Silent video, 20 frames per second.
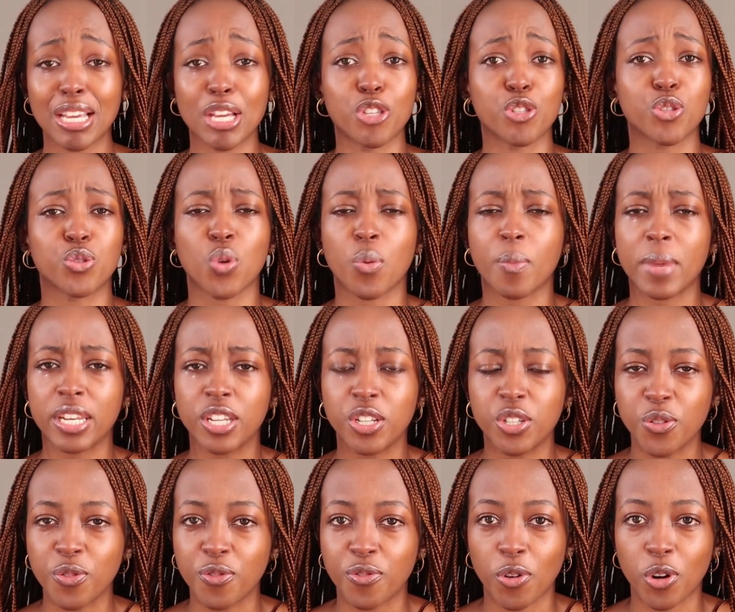There's so many
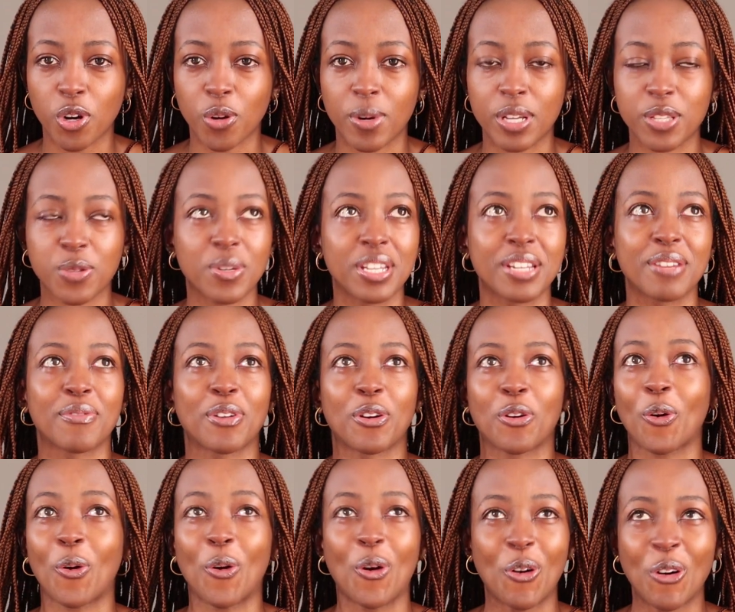new followers who didn't even
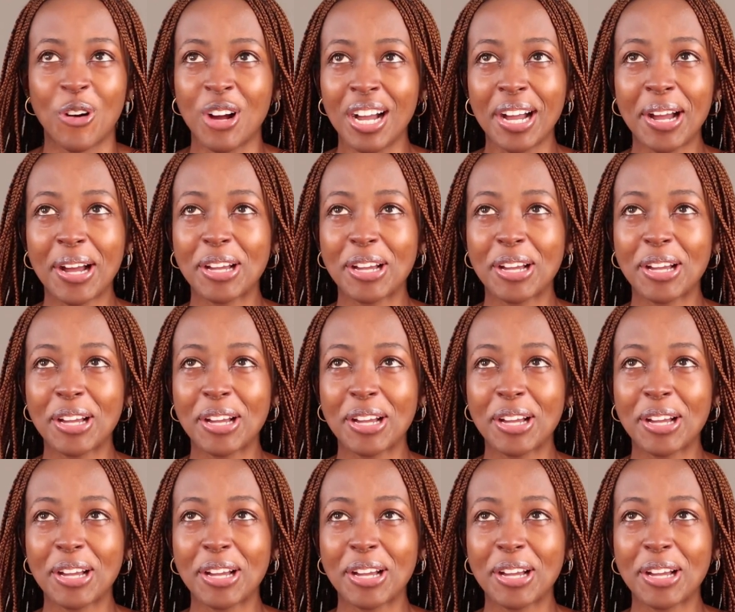know,